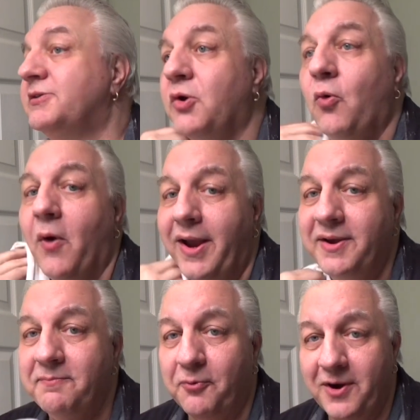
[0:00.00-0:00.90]
quite
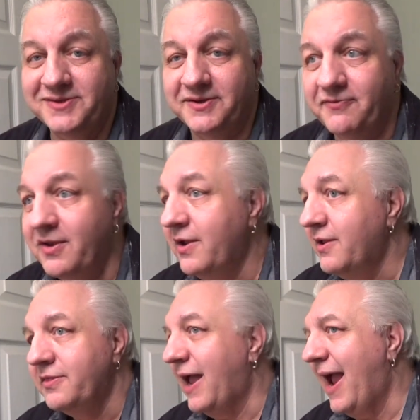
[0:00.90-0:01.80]
impressive.
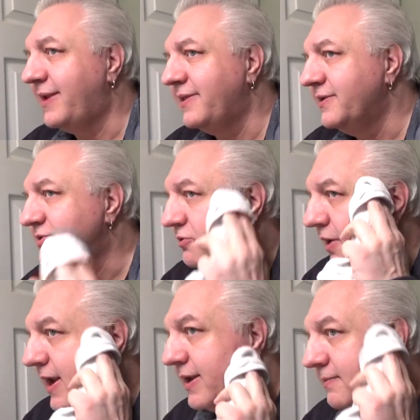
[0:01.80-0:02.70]
The acting is
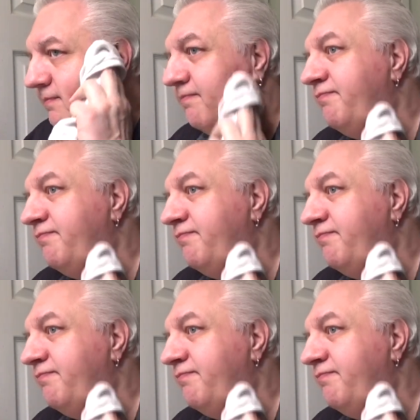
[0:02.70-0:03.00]
great.